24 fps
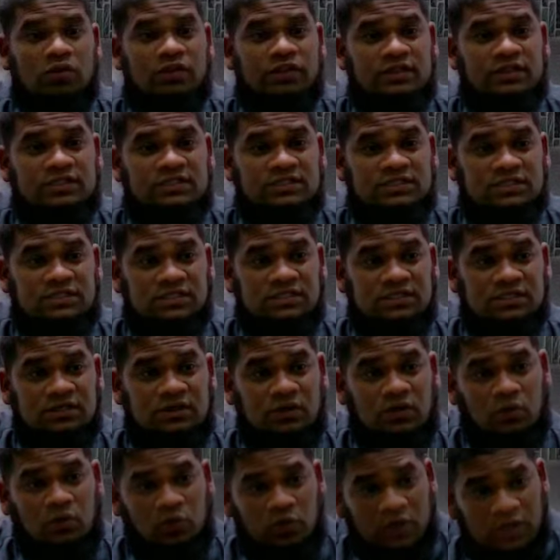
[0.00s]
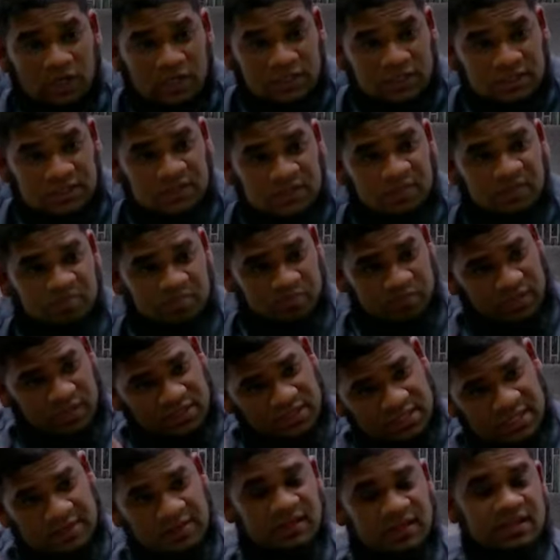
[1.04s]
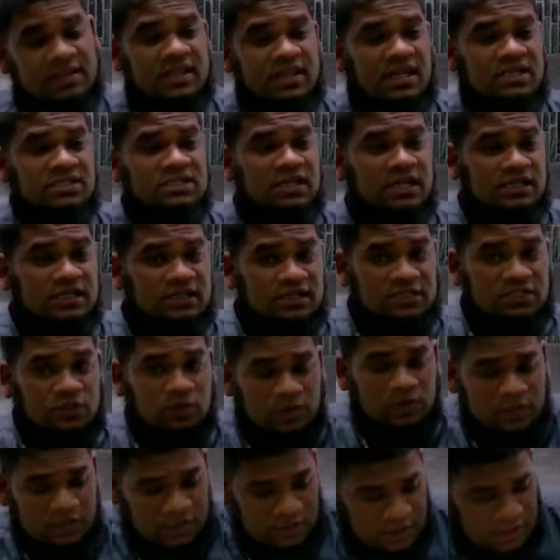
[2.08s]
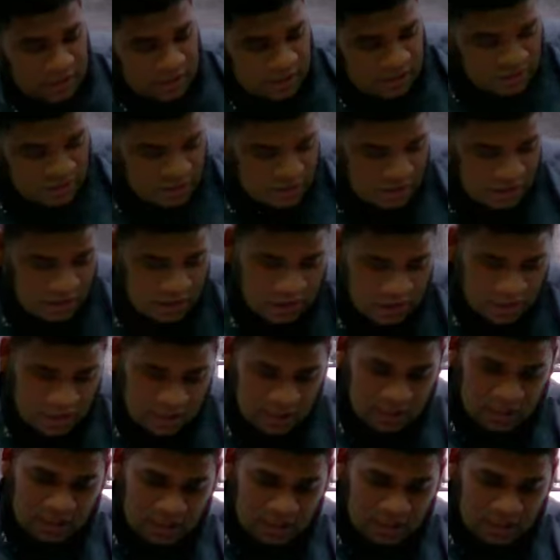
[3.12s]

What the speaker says: author's words, but the translator's word. Okay, inshallah.